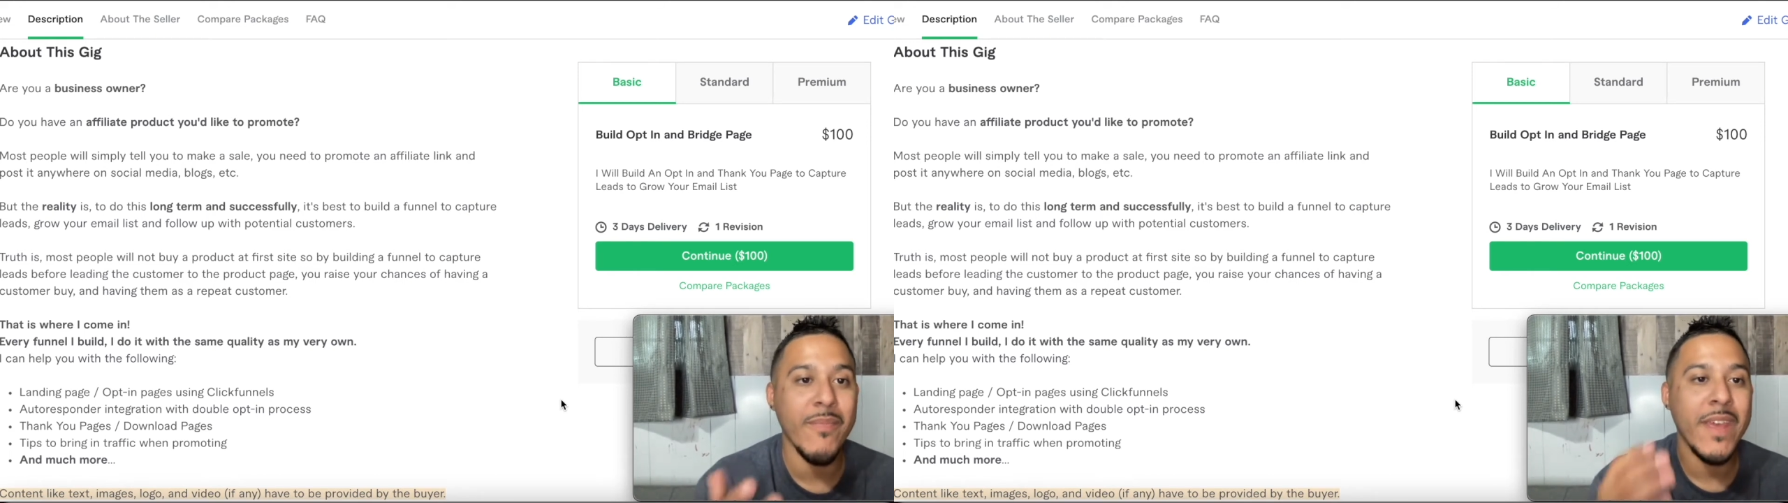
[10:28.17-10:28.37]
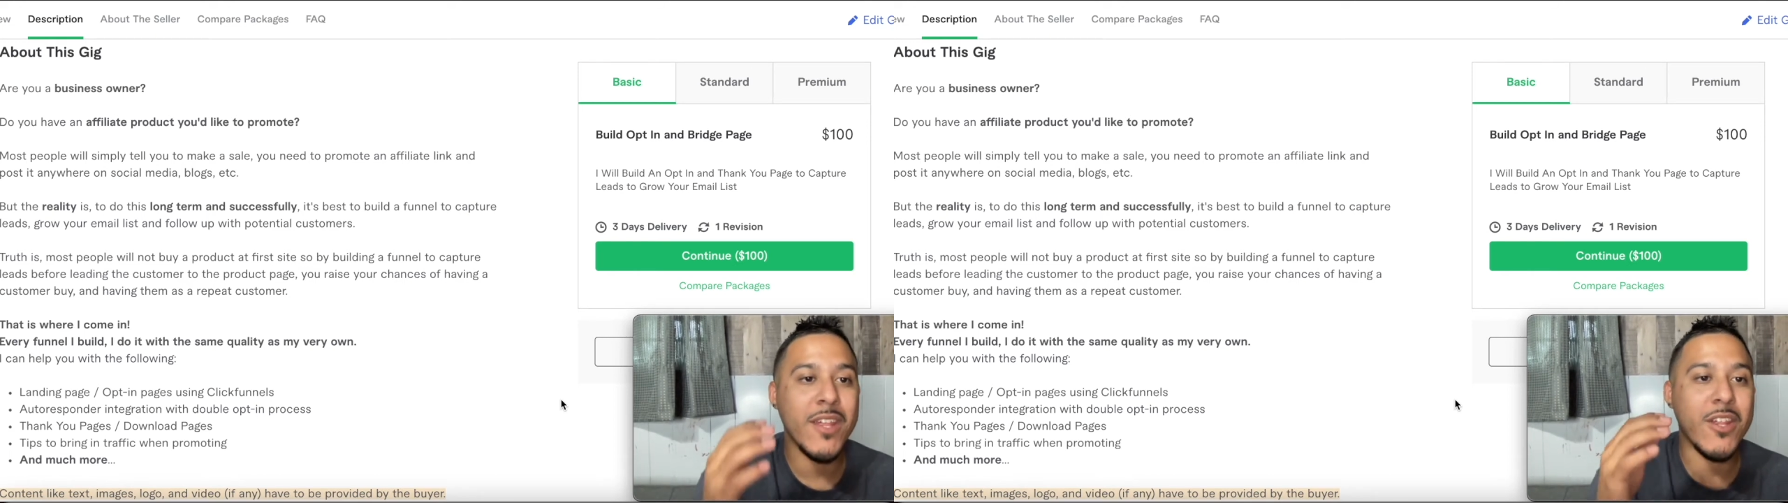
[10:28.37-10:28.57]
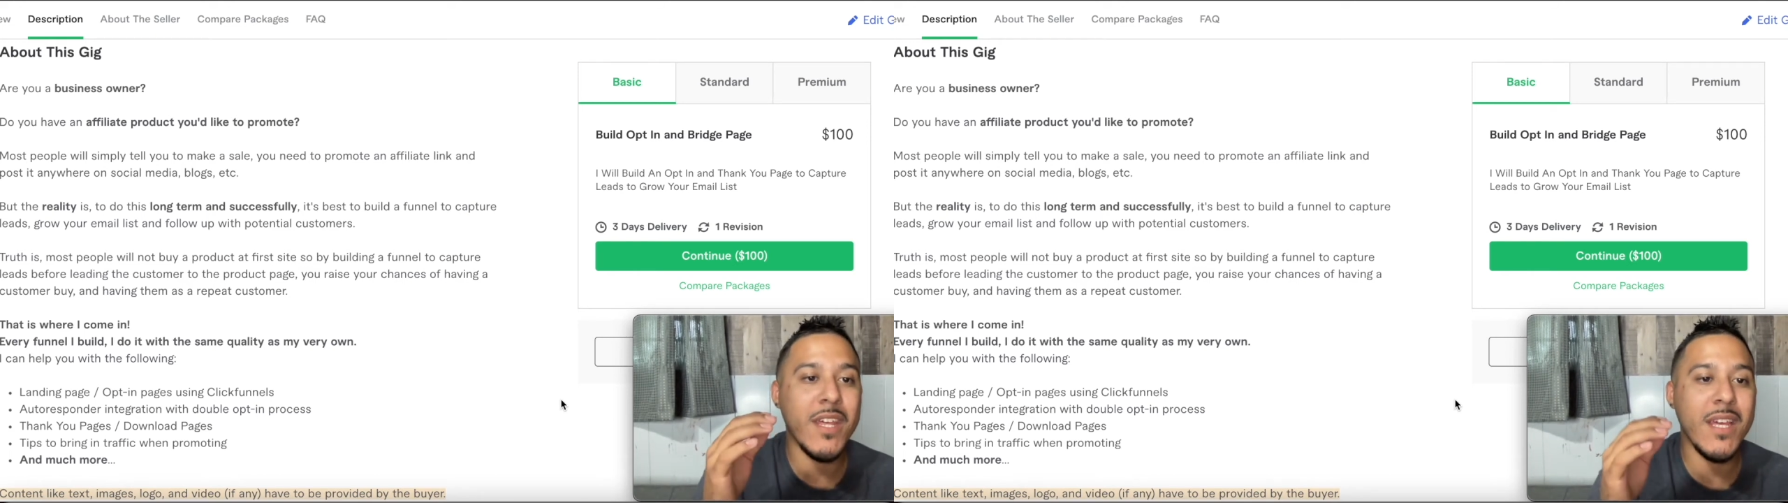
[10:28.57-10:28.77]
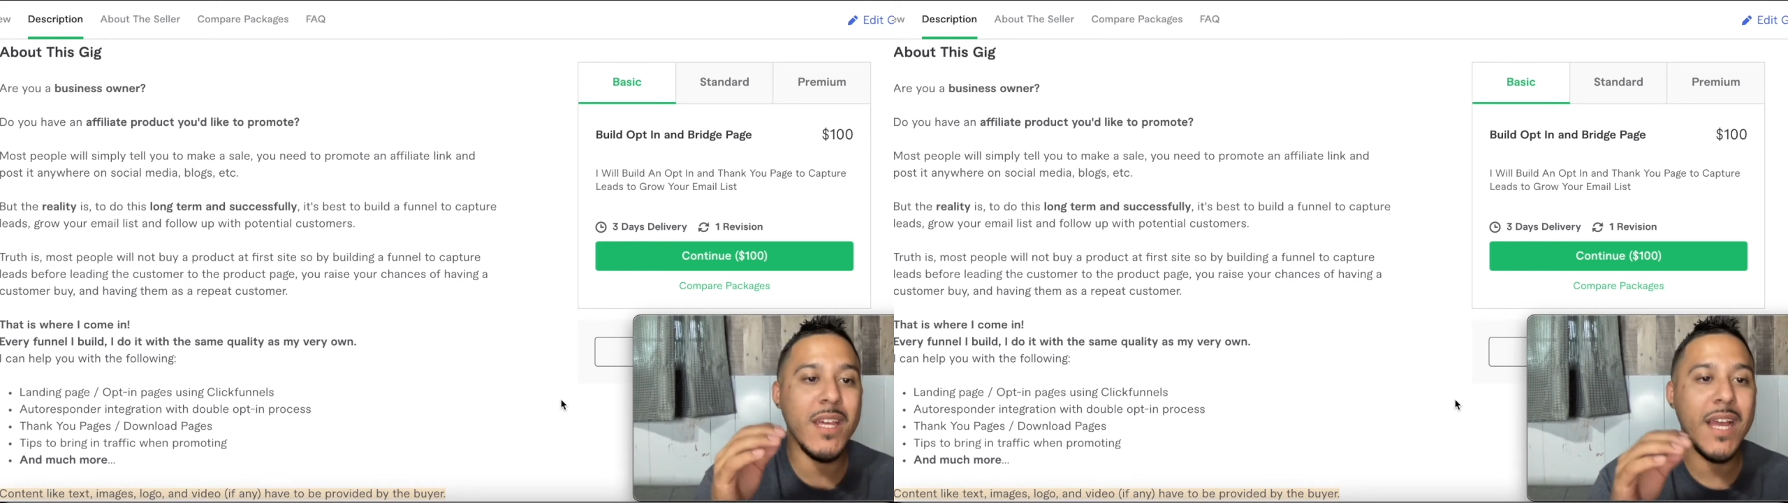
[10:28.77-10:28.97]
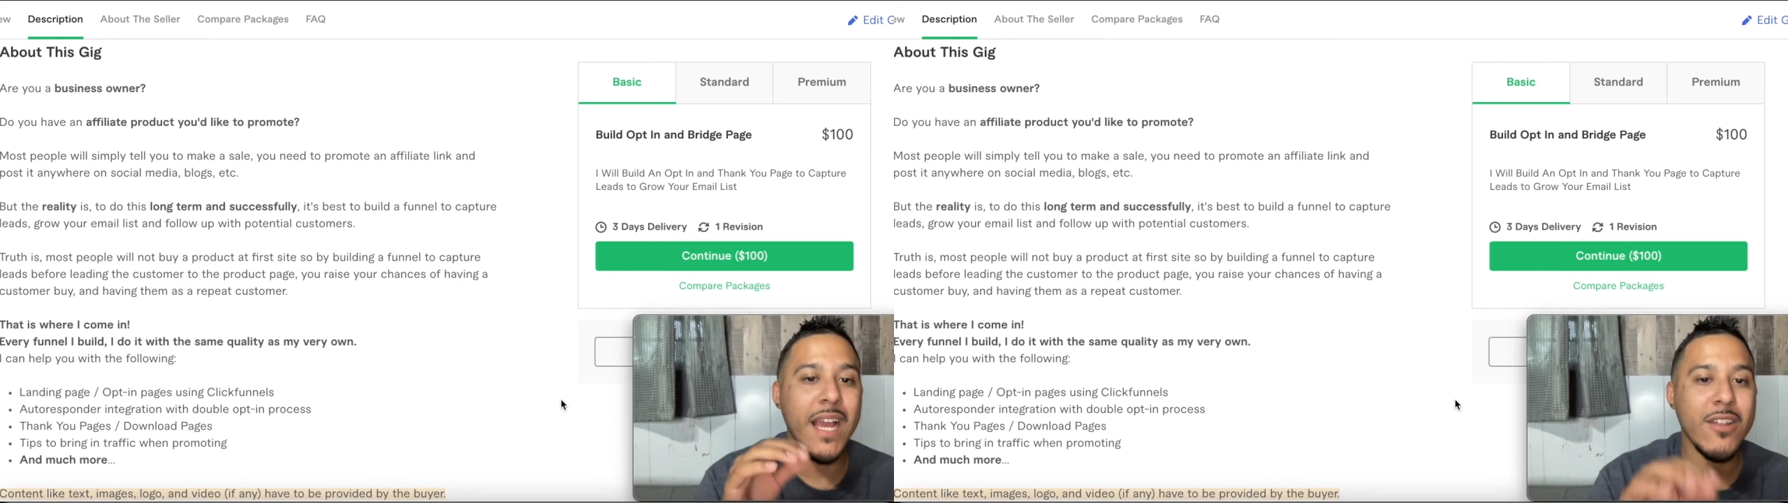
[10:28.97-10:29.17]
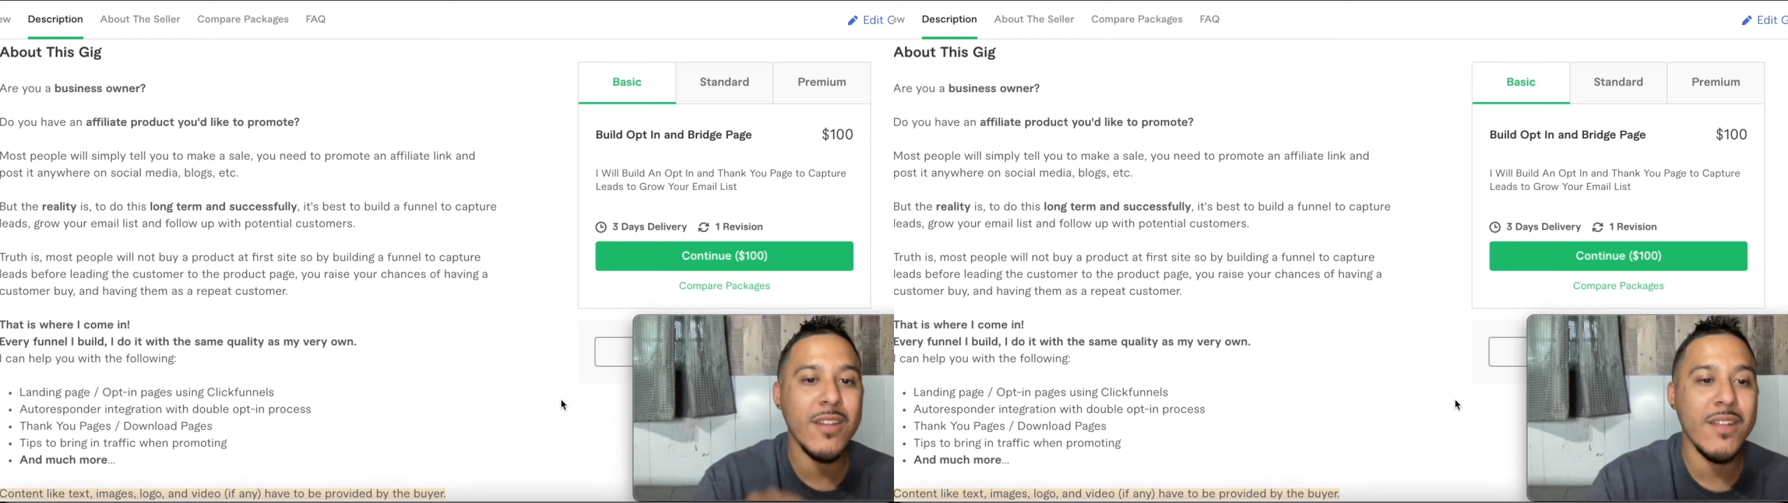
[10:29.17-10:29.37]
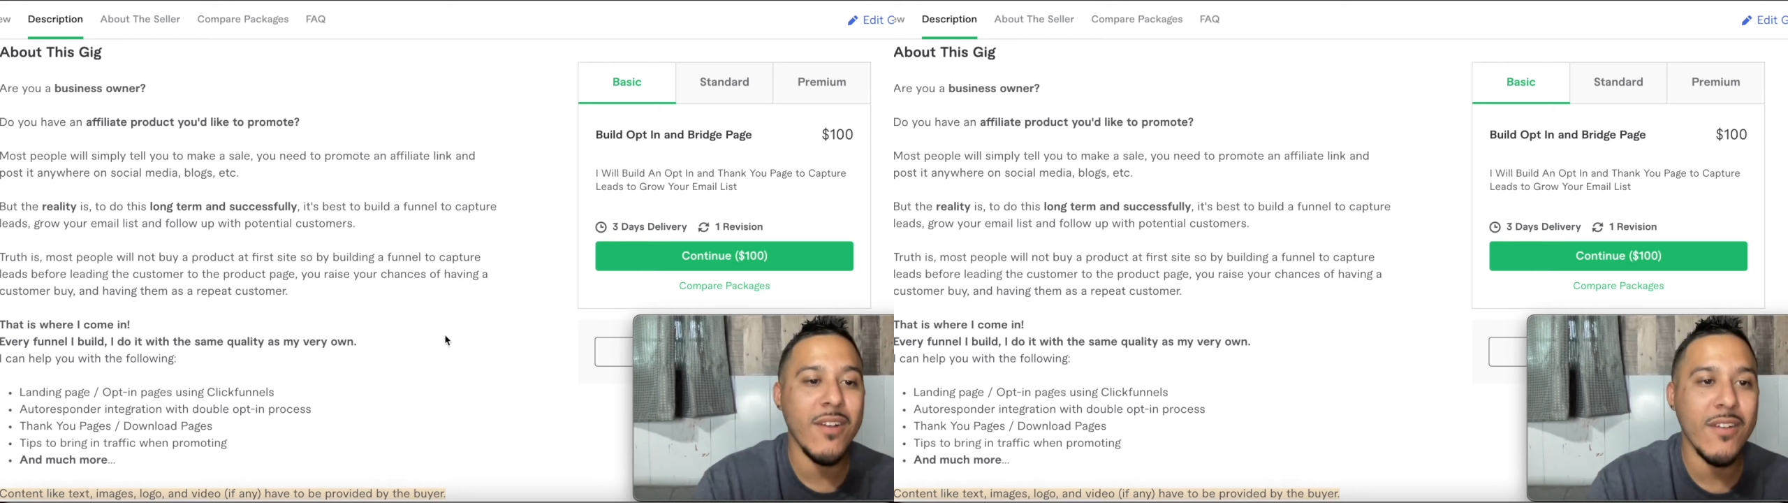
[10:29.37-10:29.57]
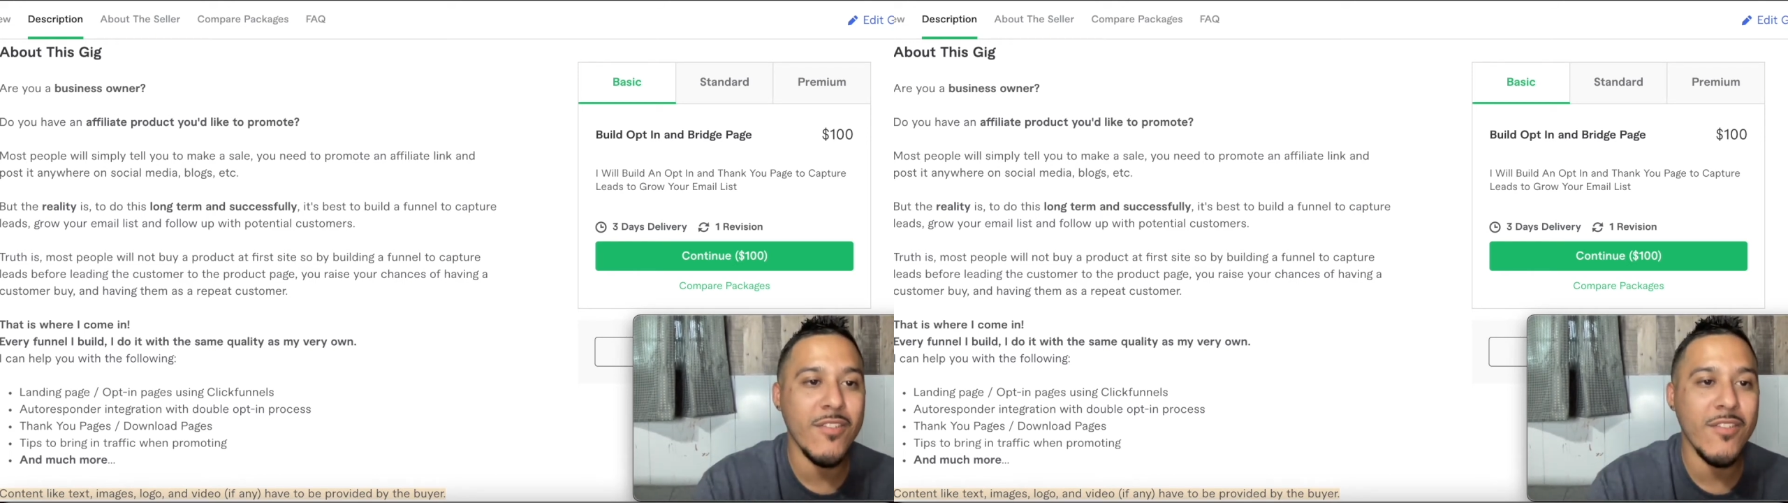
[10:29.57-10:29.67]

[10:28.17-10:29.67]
she actually talks